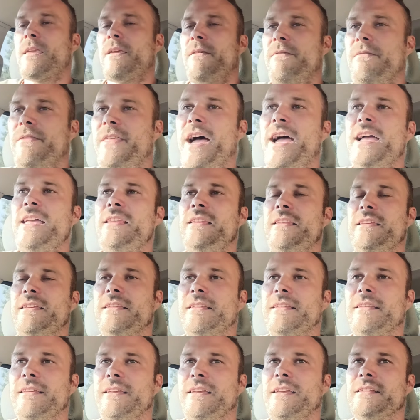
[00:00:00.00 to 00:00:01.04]
that
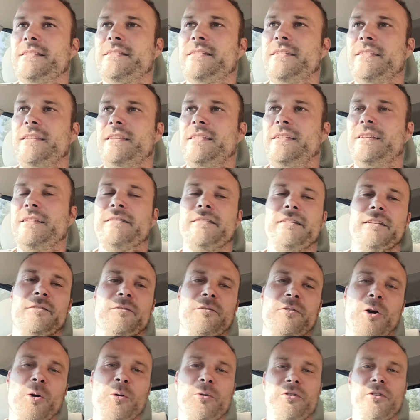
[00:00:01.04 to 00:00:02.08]
is
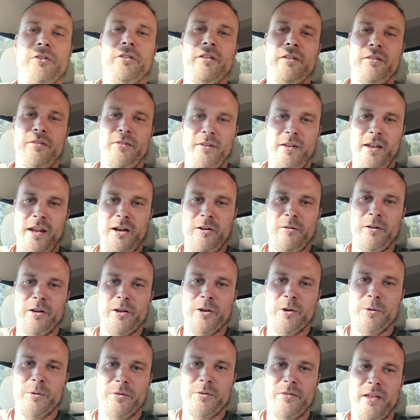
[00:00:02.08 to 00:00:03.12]
those are the
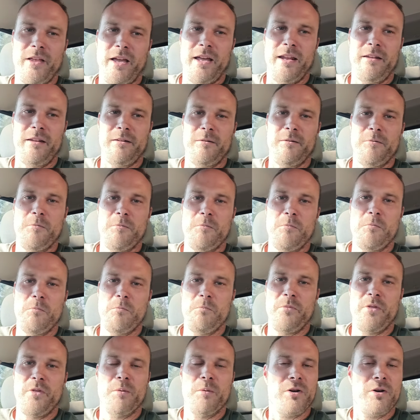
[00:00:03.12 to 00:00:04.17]
scenarios that
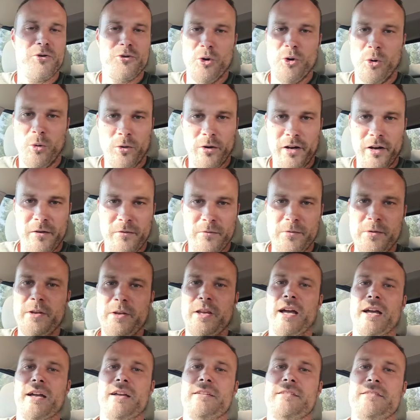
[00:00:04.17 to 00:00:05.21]
the majority of you
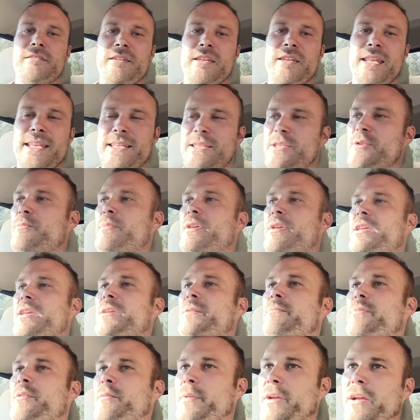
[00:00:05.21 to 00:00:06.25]
guys need to be
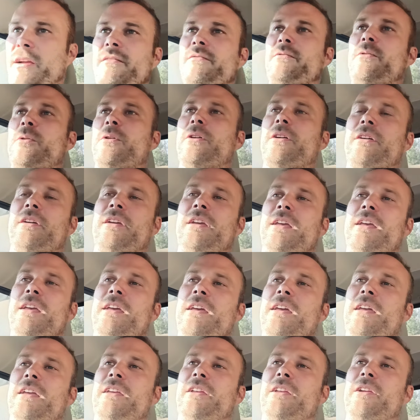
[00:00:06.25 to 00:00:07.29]
prepared for,
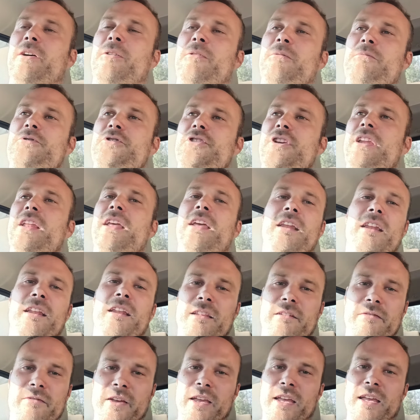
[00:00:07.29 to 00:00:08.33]
you know, shit hitting
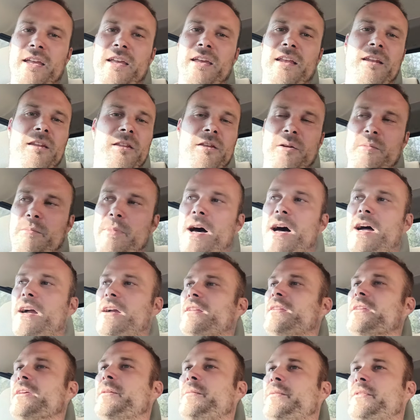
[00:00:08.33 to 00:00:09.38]
the fan, the
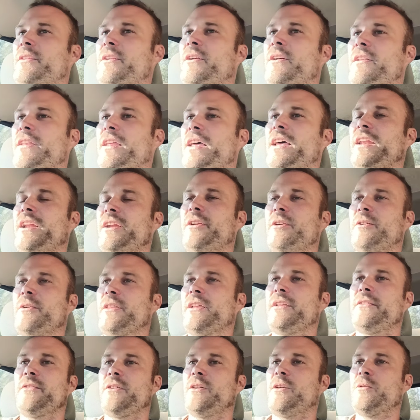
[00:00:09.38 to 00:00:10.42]
apocalypse and all that. I know
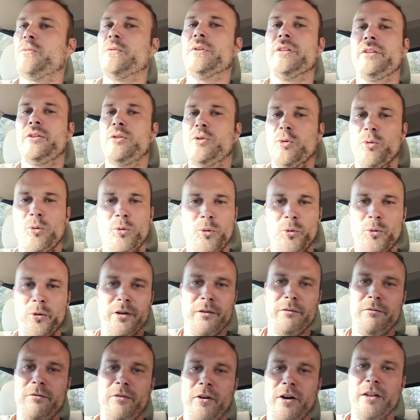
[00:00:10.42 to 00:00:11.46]
that's all really cool
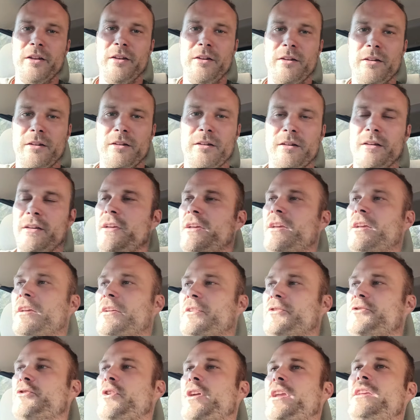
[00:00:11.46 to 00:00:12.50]
and fun to
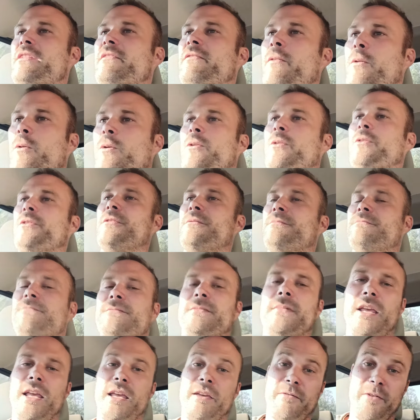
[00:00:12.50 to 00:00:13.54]
train for.
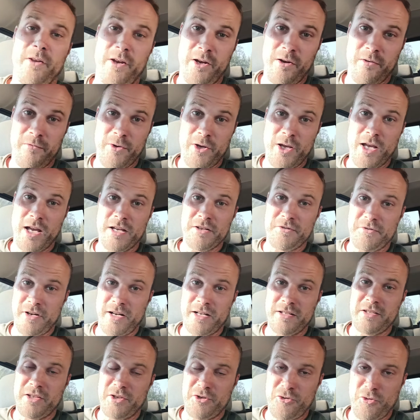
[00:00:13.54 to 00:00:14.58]
If any of you guys are
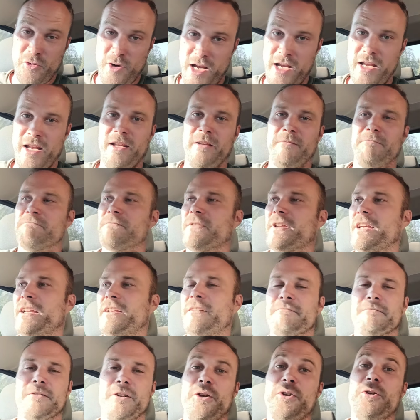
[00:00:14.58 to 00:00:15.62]
actually training, like,
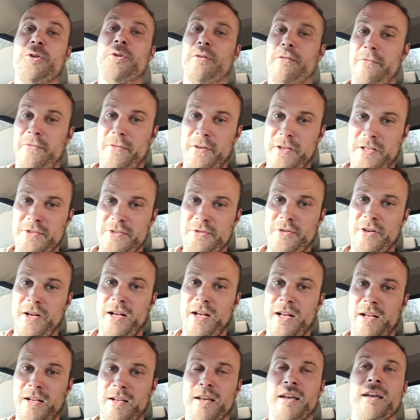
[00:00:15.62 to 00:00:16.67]
are you doing fitness
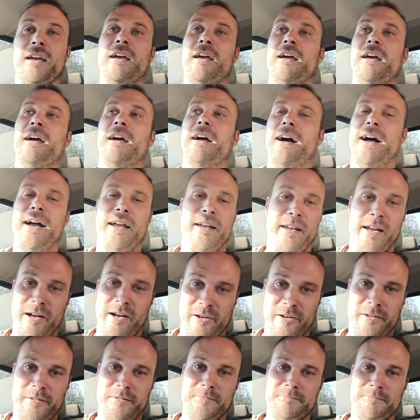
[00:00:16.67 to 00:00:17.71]
training? I
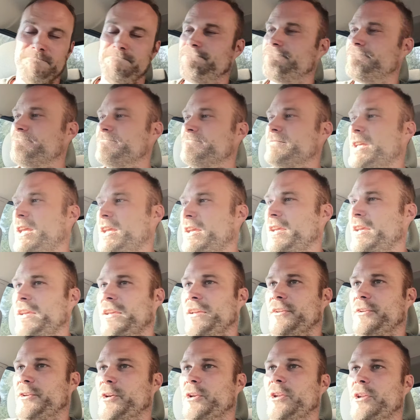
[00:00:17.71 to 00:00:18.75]
doubt it.
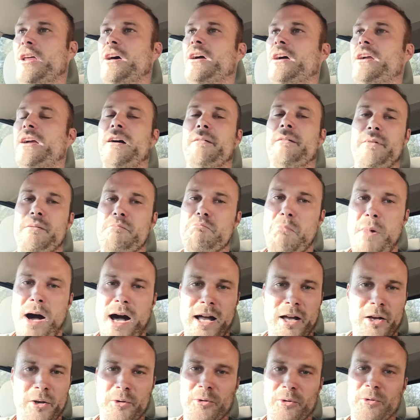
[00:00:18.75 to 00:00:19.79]
Good luck humping
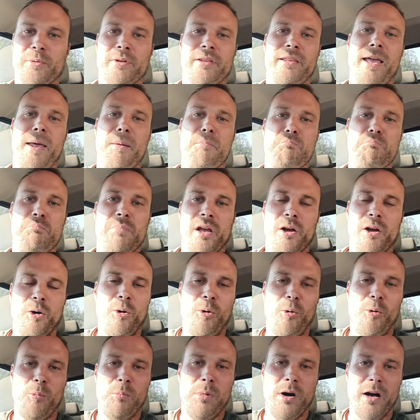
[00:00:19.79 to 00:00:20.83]
miles with that big
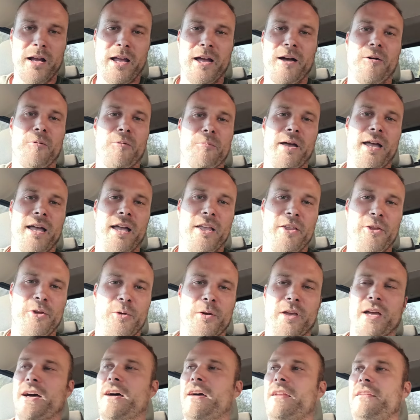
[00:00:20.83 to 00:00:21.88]
old bug out bag you
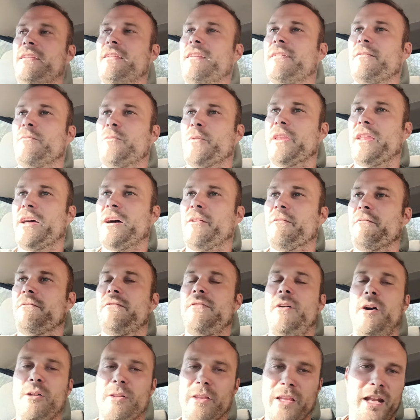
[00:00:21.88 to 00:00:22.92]
got without
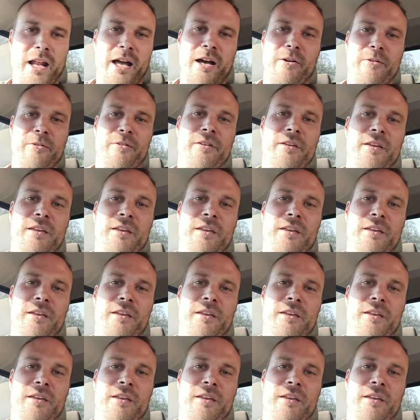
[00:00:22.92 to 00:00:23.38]
falling out.